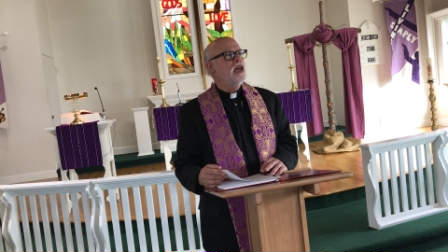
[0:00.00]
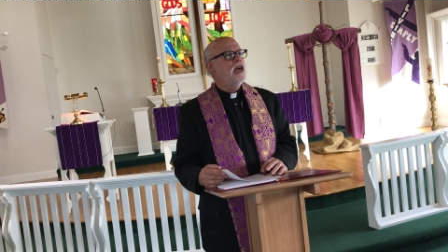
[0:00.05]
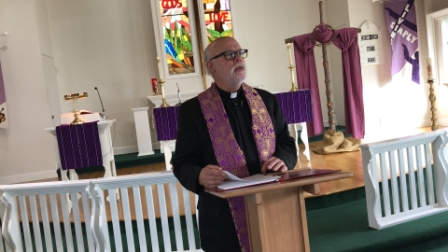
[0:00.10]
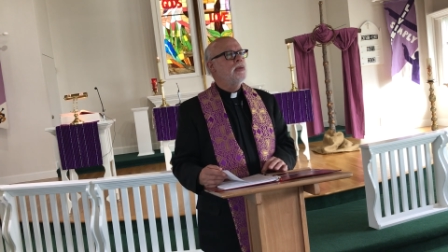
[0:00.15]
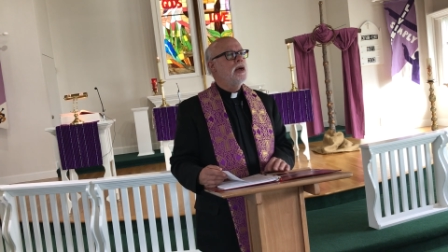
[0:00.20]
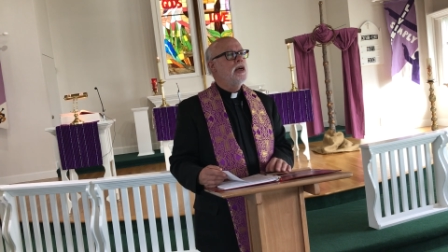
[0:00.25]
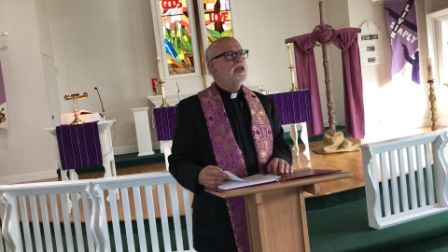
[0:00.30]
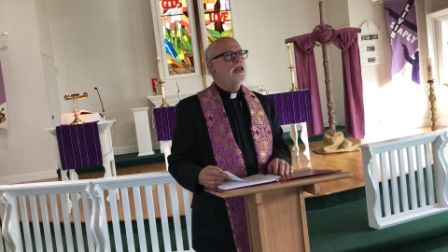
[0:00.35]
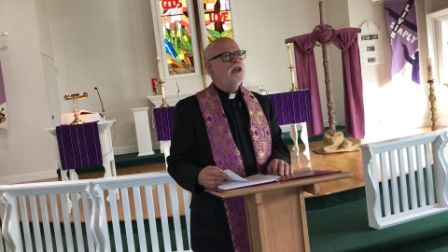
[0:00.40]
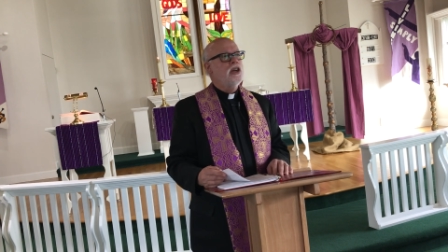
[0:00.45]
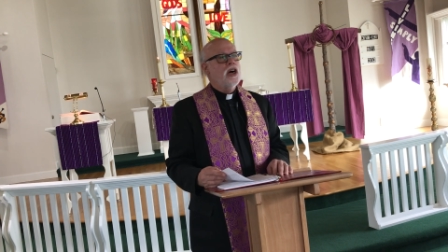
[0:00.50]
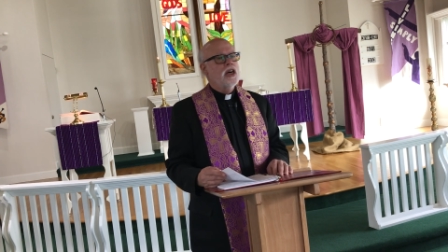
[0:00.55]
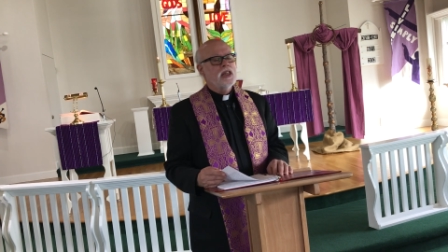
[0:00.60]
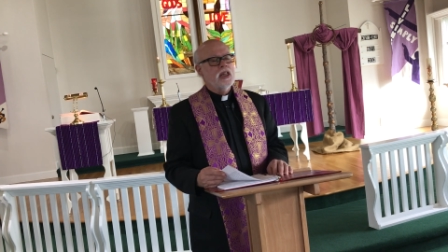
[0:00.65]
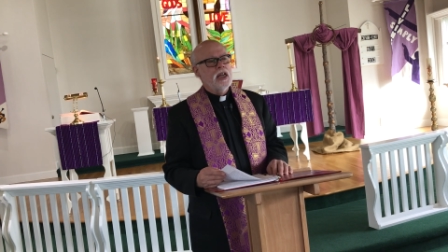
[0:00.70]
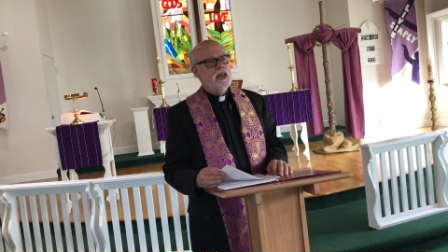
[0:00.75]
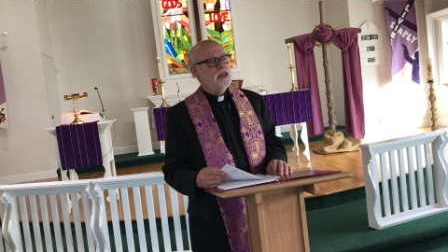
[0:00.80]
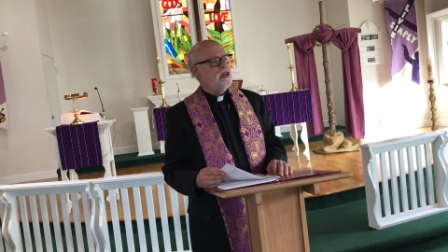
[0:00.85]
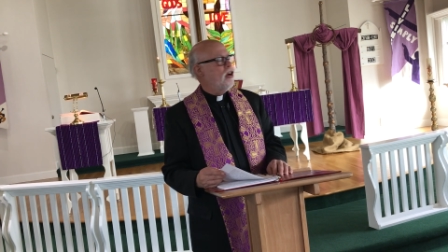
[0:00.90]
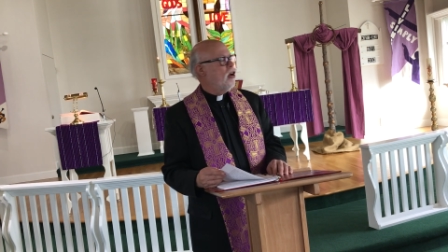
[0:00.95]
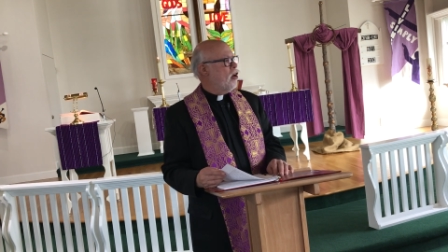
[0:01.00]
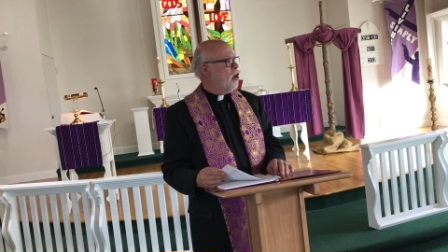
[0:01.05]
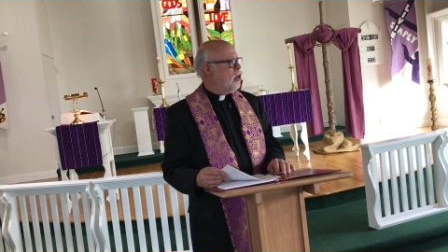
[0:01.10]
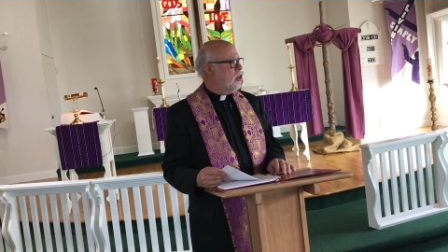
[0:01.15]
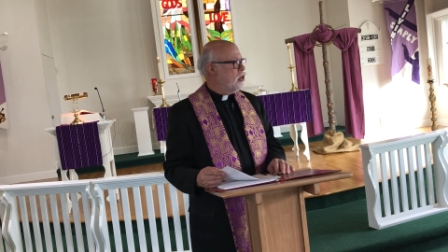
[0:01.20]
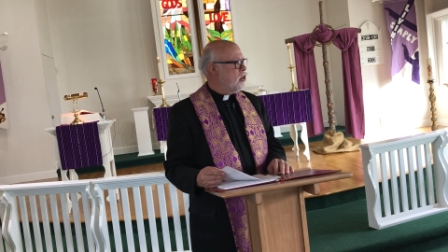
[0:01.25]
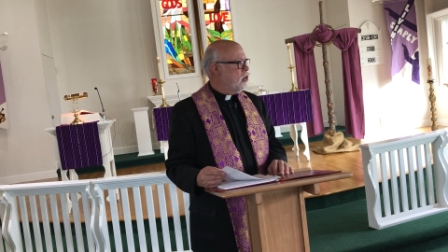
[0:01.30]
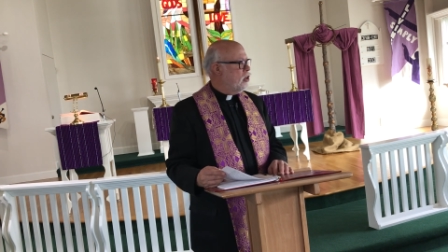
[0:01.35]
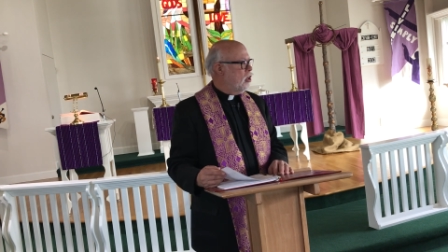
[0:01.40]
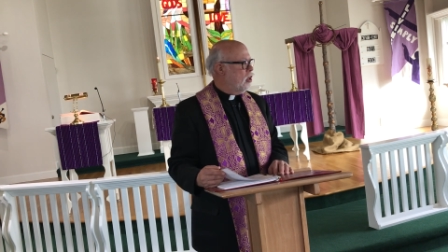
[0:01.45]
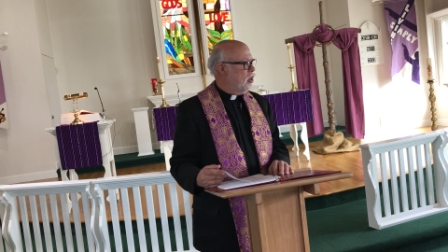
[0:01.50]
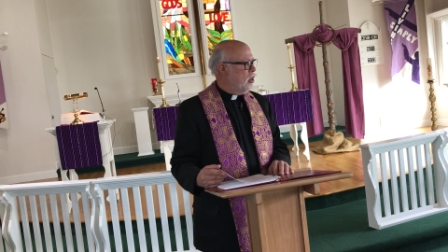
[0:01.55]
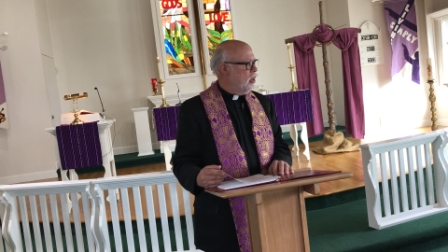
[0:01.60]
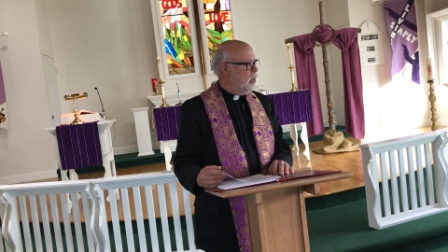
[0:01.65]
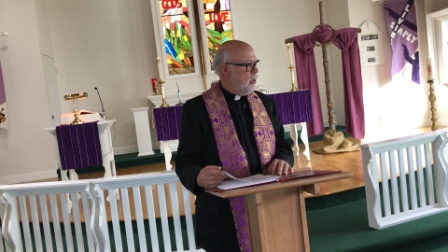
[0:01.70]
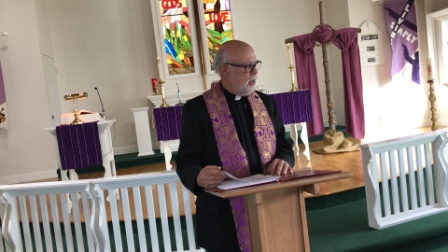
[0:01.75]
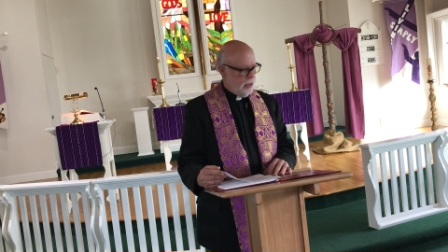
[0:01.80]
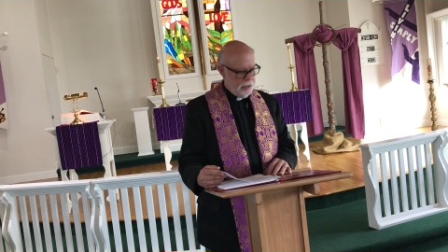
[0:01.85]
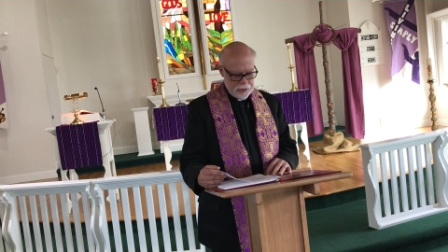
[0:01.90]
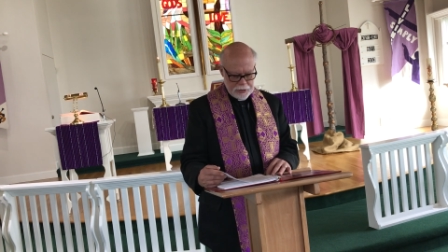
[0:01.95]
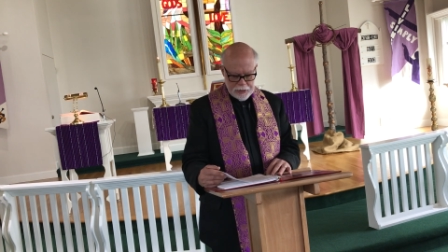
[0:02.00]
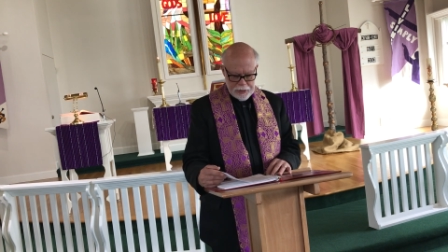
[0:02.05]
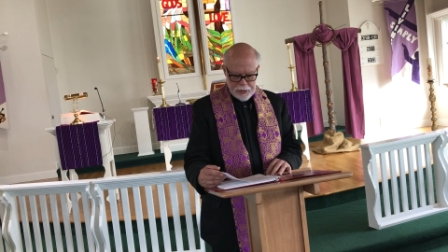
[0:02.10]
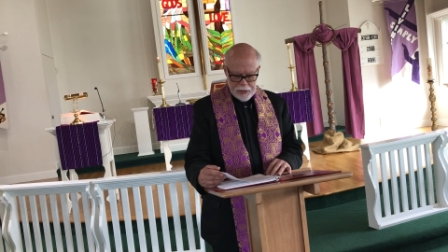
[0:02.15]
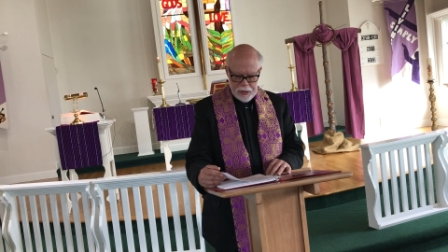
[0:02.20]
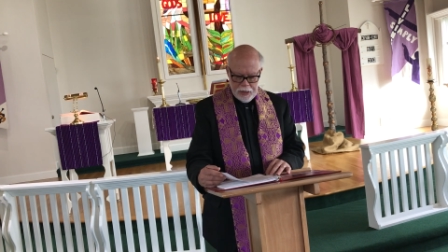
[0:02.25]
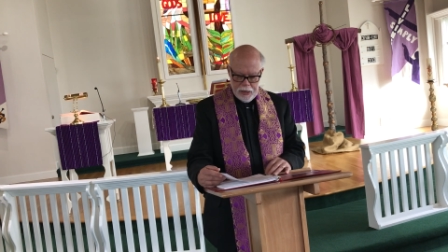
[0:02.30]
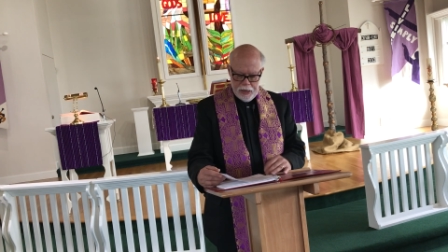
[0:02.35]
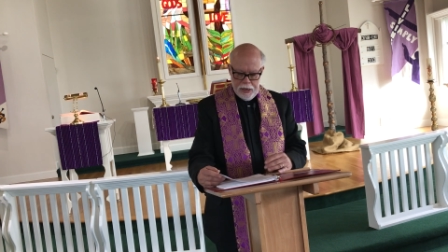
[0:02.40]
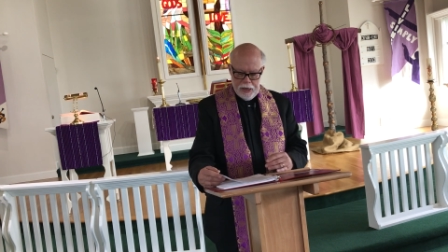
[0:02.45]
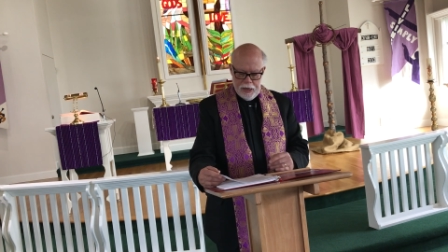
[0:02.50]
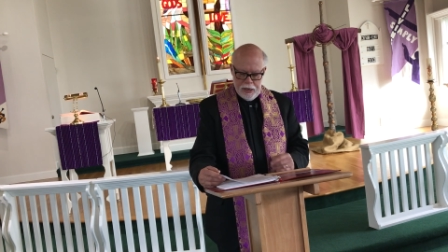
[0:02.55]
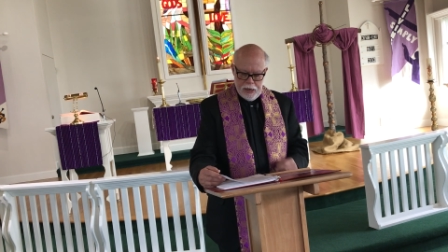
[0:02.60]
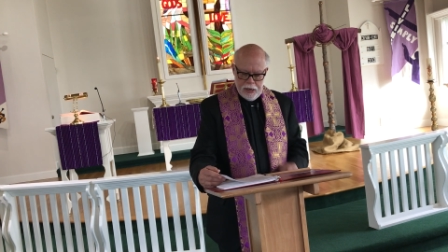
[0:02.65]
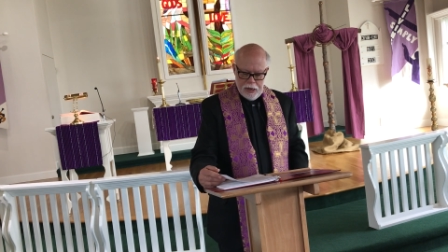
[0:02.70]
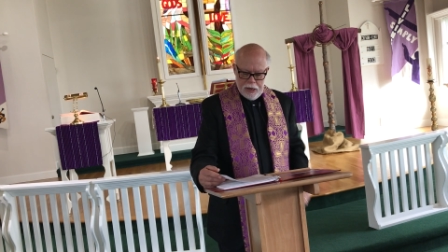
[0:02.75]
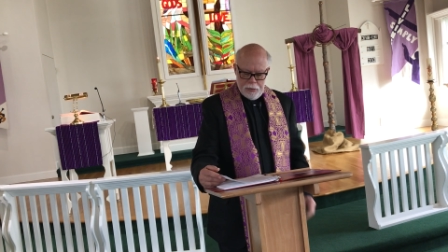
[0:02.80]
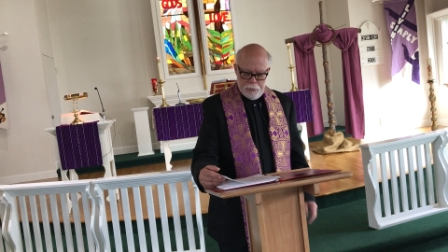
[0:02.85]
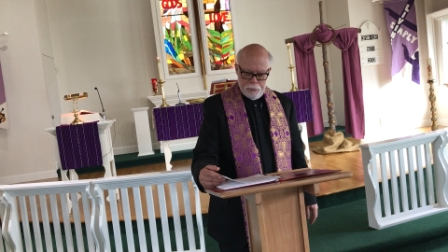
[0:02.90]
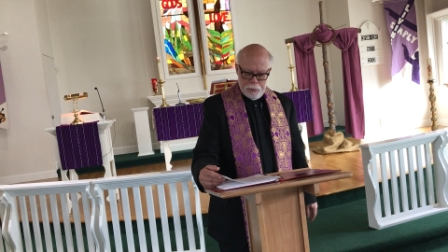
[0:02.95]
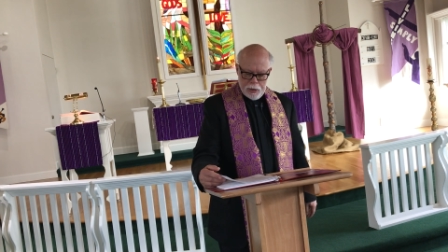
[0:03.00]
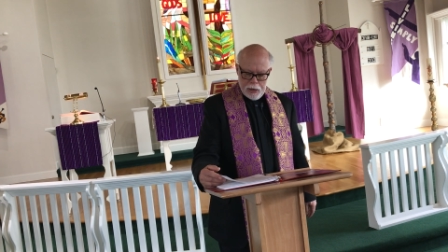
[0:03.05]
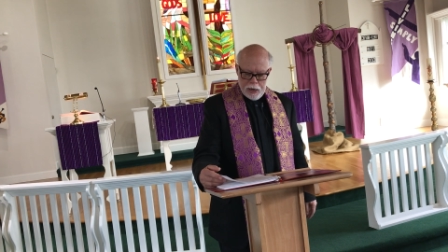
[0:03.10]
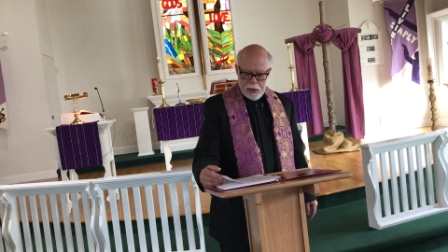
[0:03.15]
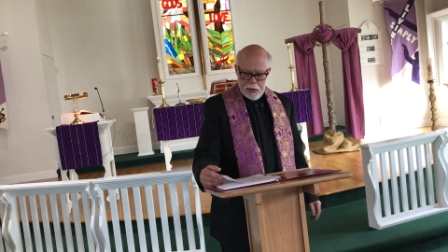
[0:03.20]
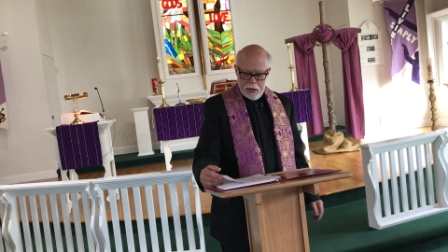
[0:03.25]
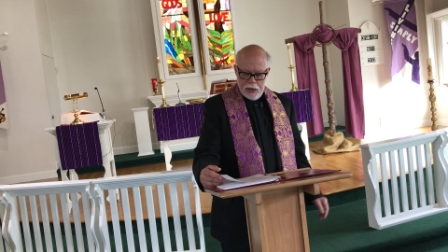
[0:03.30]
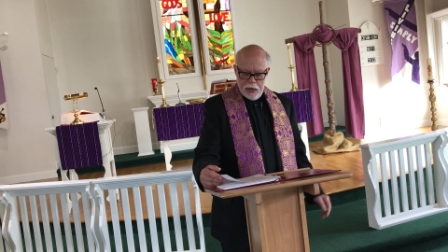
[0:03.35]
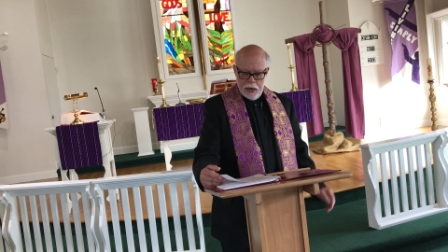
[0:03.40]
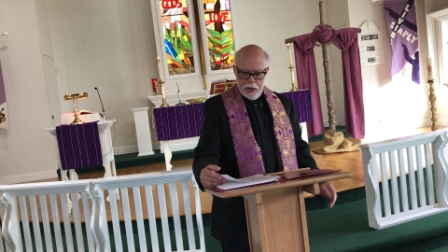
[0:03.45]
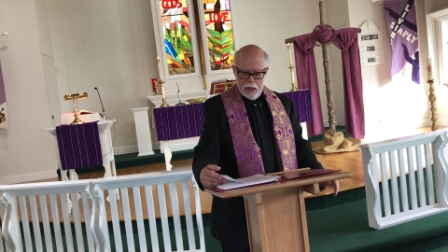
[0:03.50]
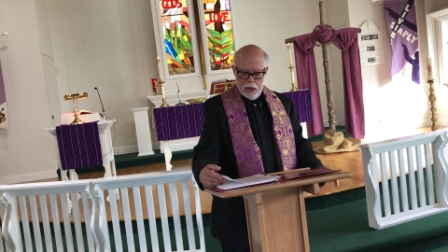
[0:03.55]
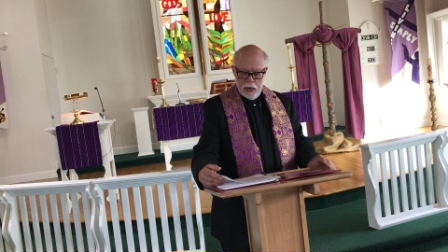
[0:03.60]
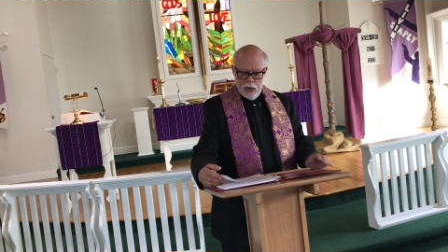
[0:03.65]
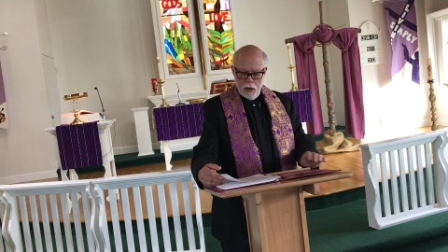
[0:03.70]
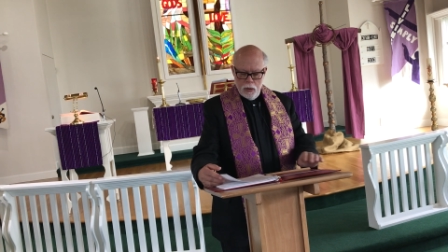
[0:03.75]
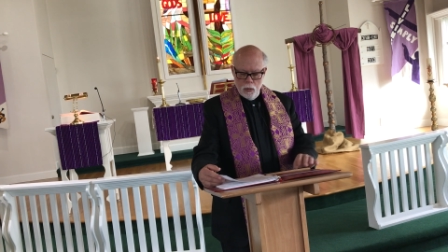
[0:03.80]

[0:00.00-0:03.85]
I read an online article by a